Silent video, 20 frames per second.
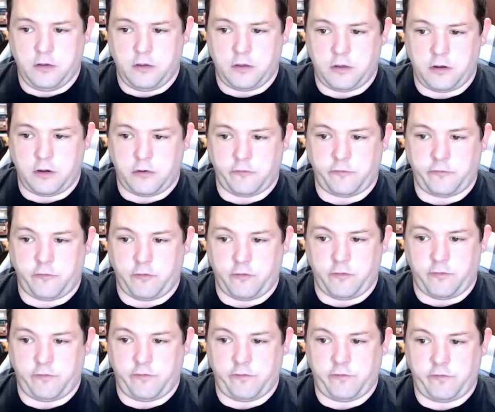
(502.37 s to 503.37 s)
and I'll show you a
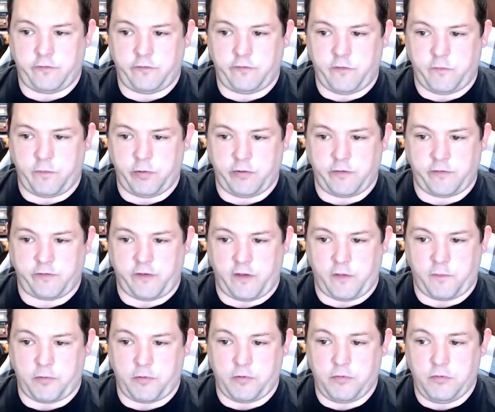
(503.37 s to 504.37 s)
simple
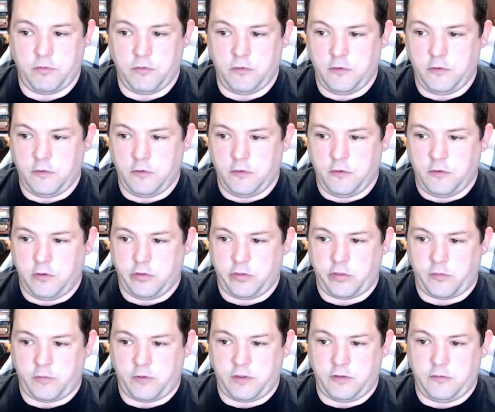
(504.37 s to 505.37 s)
example that
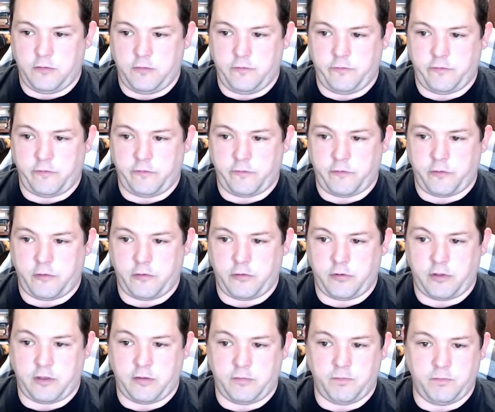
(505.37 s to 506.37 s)
we use
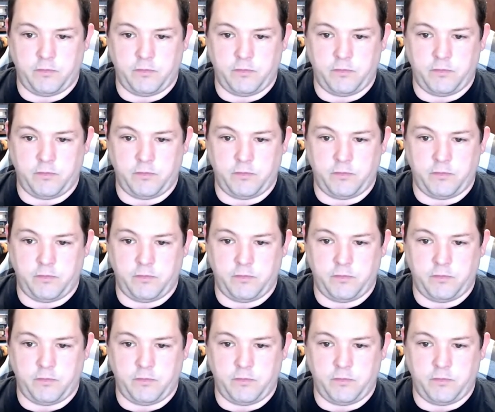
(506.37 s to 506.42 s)
internally.